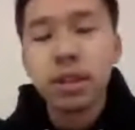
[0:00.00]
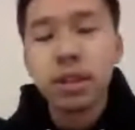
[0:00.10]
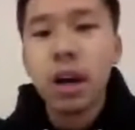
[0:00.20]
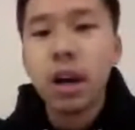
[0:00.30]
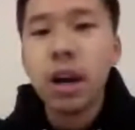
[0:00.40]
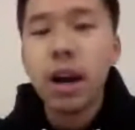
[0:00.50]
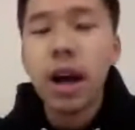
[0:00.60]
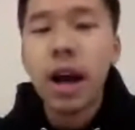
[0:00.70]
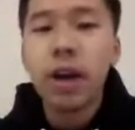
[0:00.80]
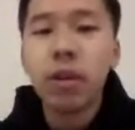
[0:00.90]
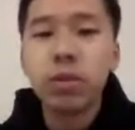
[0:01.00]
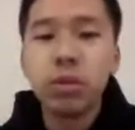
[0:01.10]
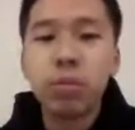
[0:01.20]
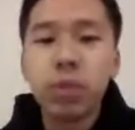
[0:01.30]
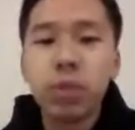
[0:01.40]
I, I don't
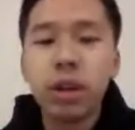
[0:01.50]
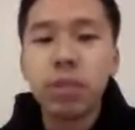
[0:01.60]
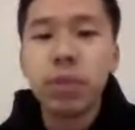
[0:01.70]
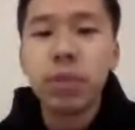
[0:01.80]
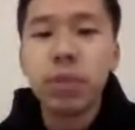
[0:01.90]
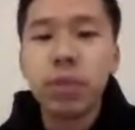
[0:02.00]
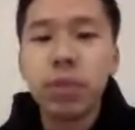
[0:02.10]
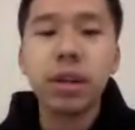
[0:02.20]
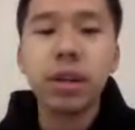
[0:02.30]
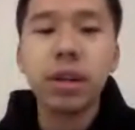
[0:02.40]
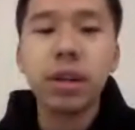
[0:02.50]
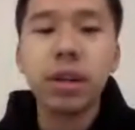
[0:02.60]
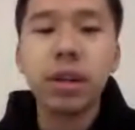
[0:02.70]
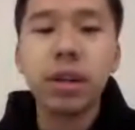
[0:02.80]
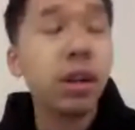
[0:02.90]
do print on demand, and I
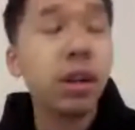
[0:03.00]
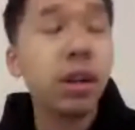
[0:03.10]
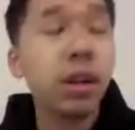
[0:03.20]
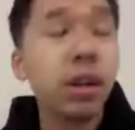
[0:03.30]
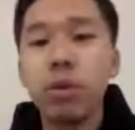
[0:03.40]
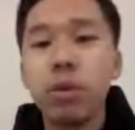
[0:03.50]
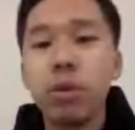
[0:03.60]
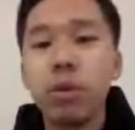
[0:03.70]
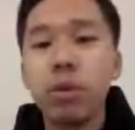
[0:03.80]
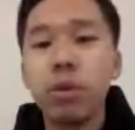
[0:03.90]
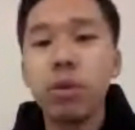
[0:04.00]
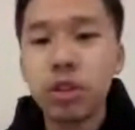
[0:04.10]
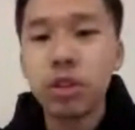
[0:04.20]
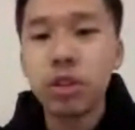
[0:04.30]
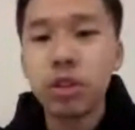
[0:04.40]
might do it in the future,
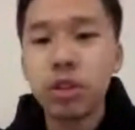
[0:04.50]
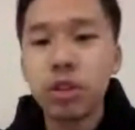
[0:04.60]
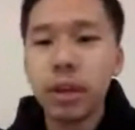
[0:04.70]
but